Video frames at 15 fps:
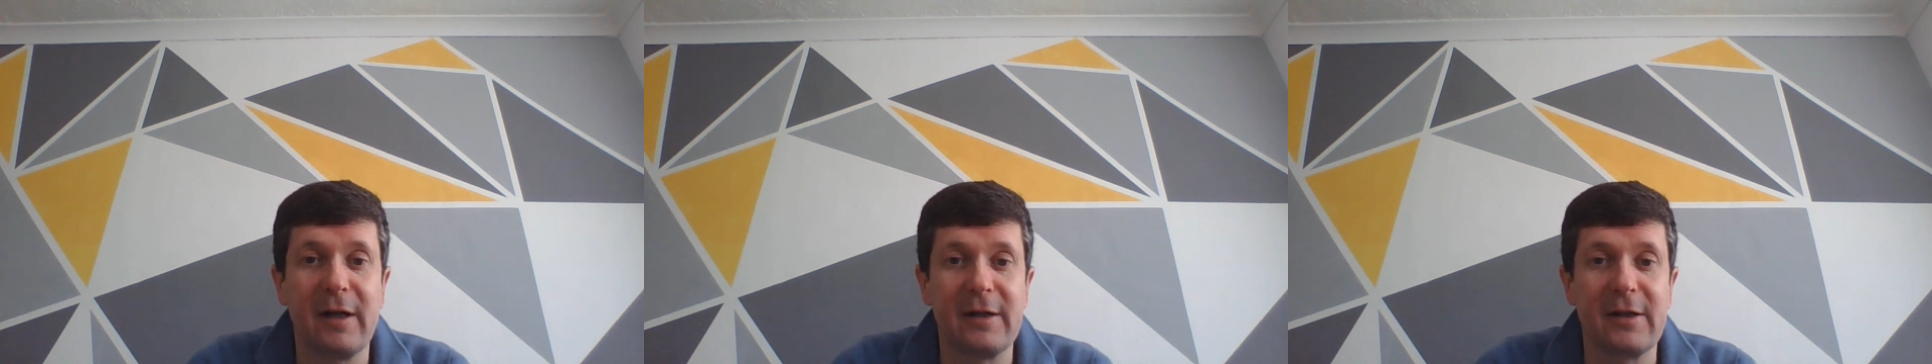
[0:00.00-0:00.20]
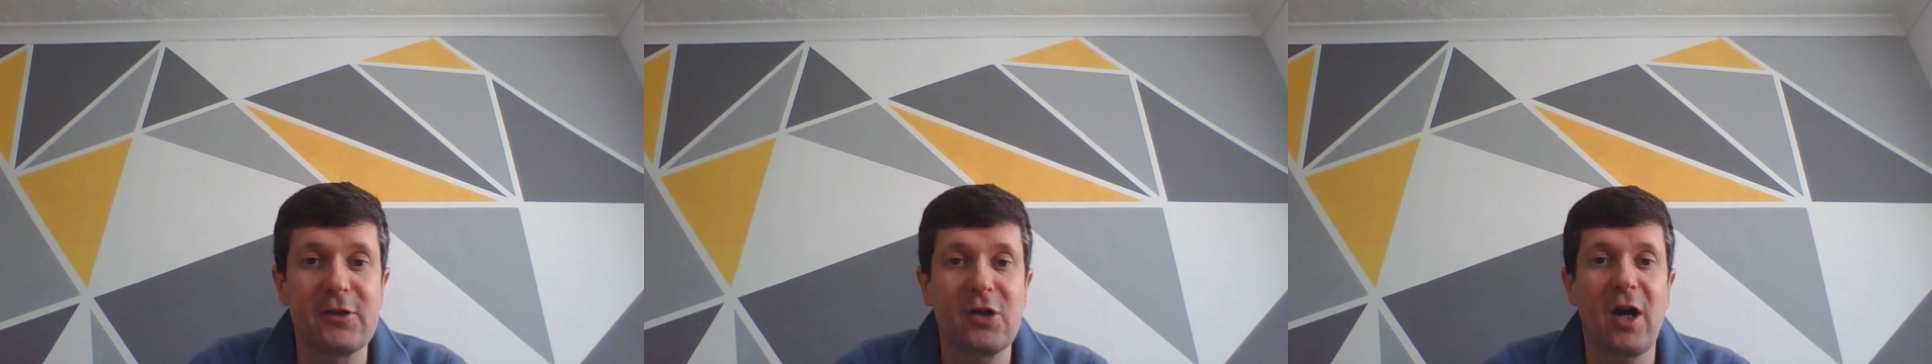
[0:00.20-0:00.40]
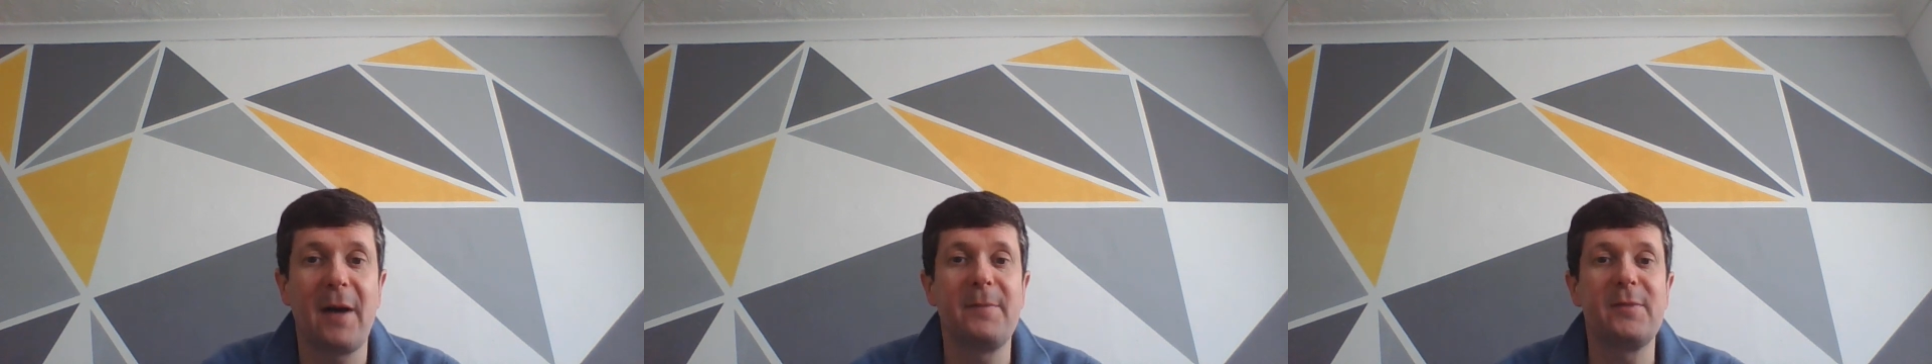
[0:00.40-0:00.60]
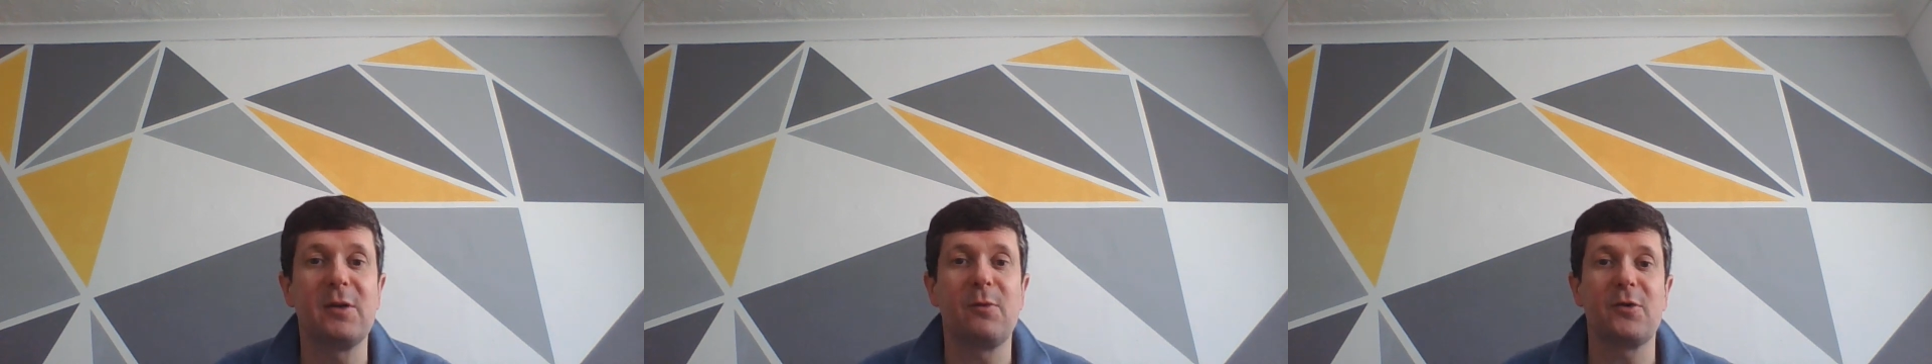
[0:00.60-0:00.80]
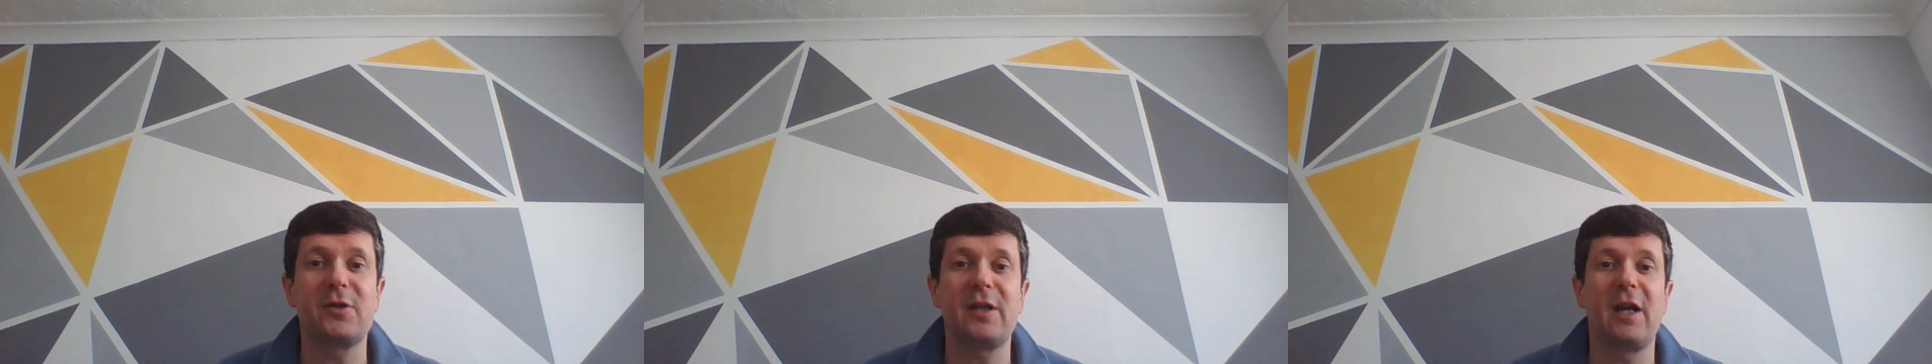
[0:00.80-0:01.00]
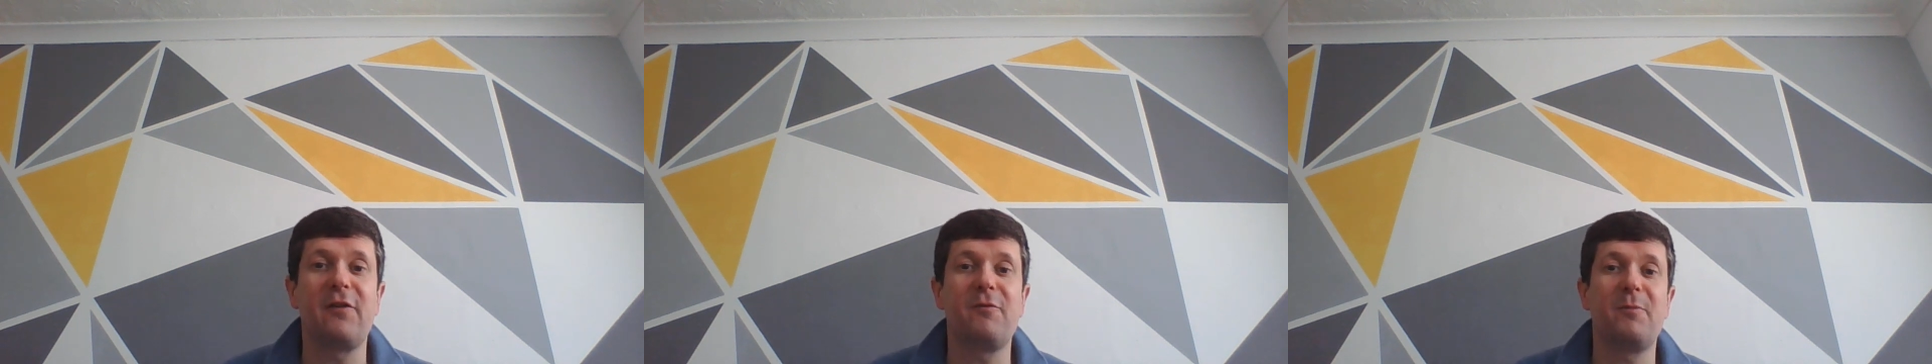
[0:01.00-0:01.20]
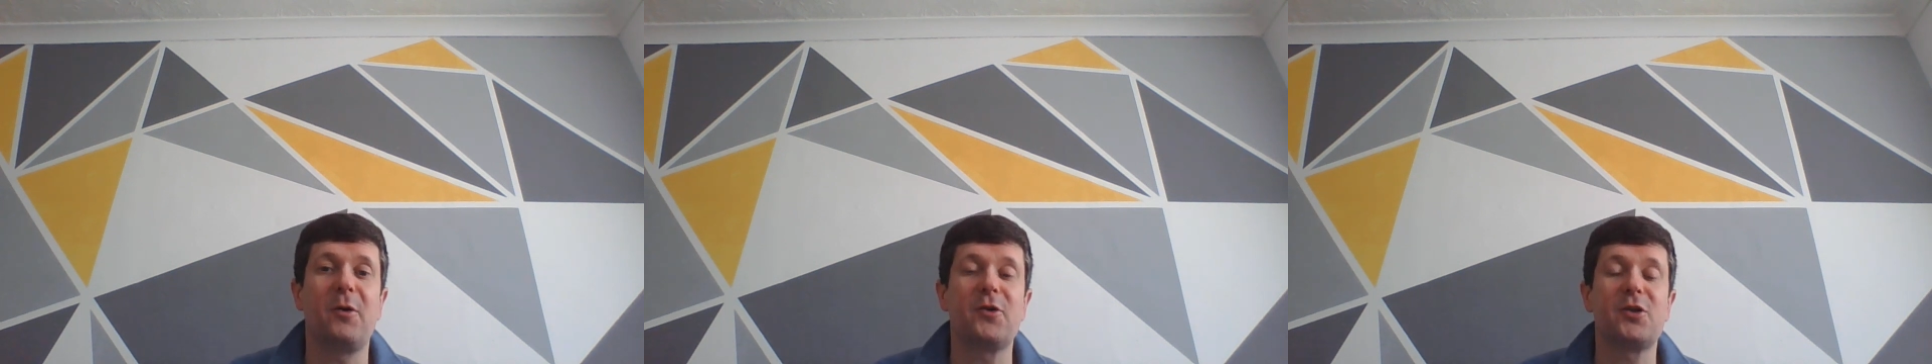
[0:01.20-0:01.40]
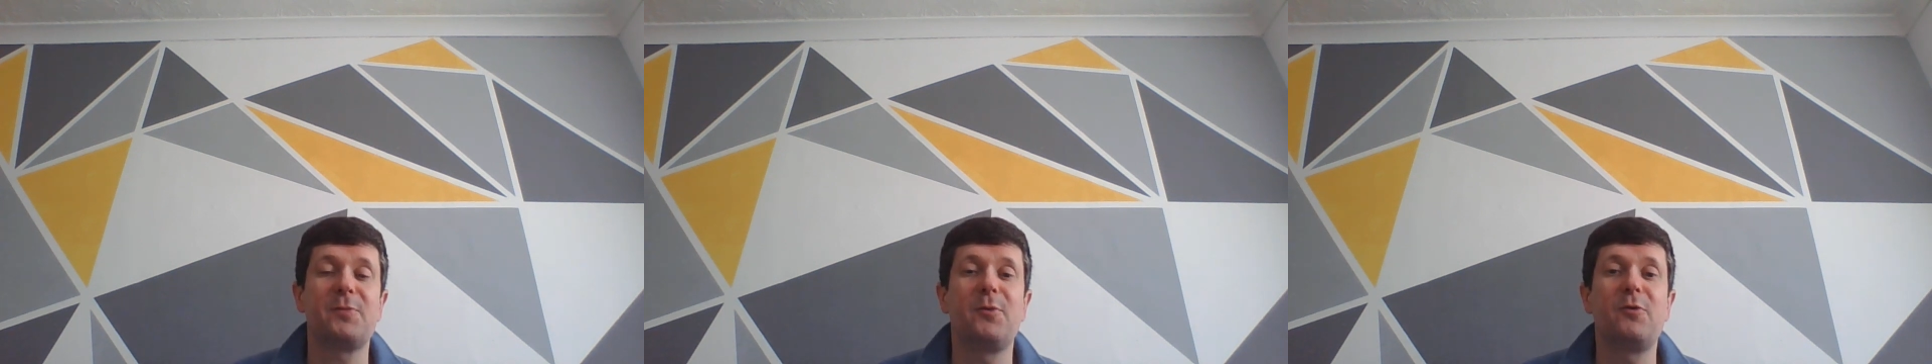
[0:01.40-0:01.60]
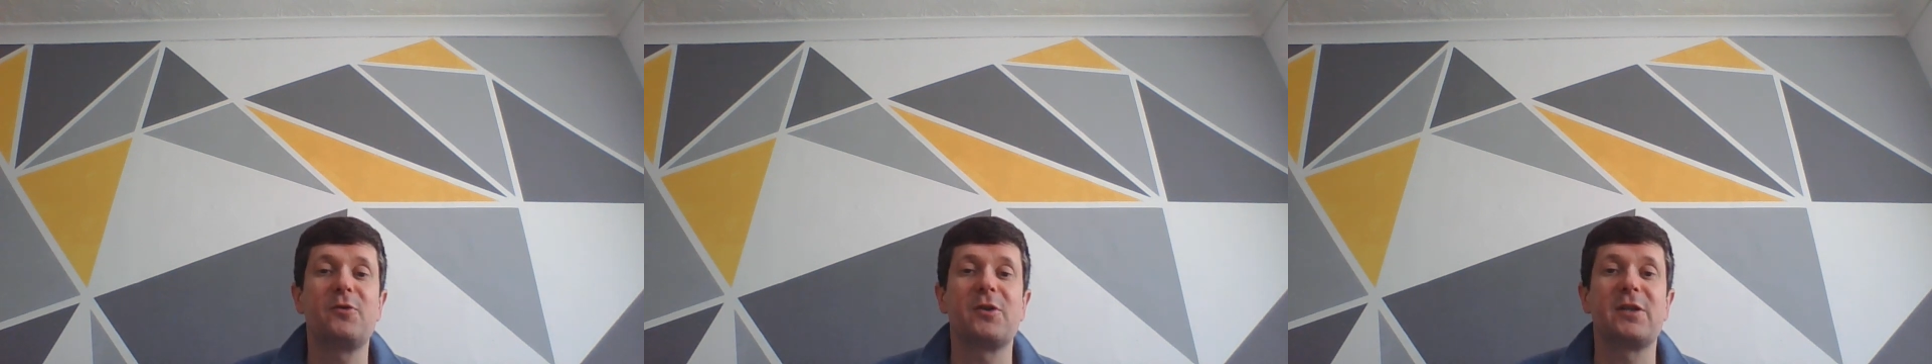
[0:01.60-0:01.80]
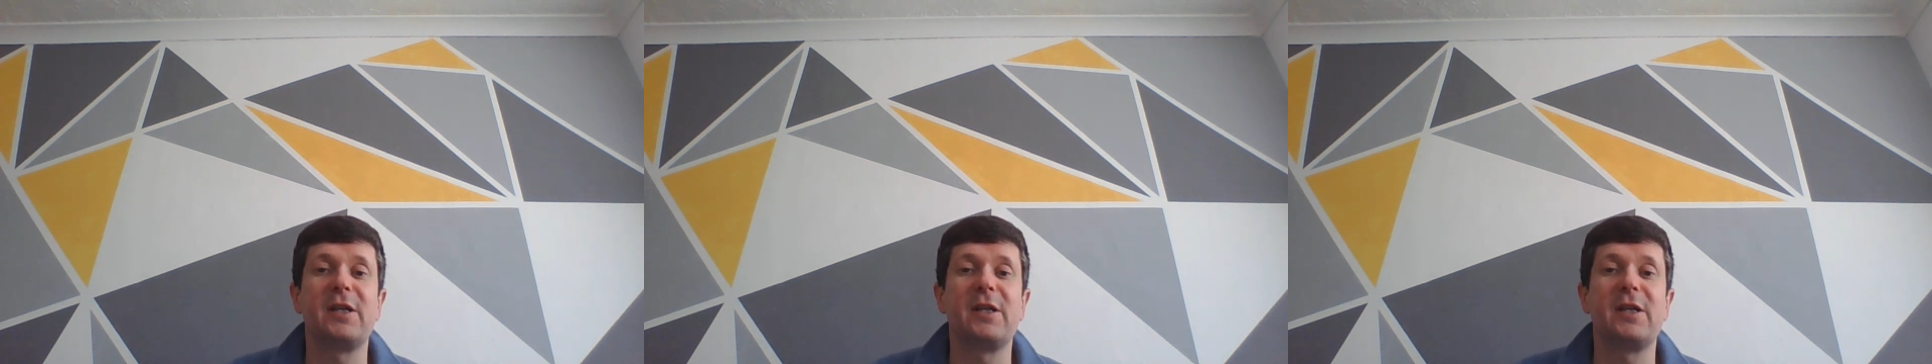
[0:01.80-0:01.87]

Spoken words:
and at times it wasn't even possible to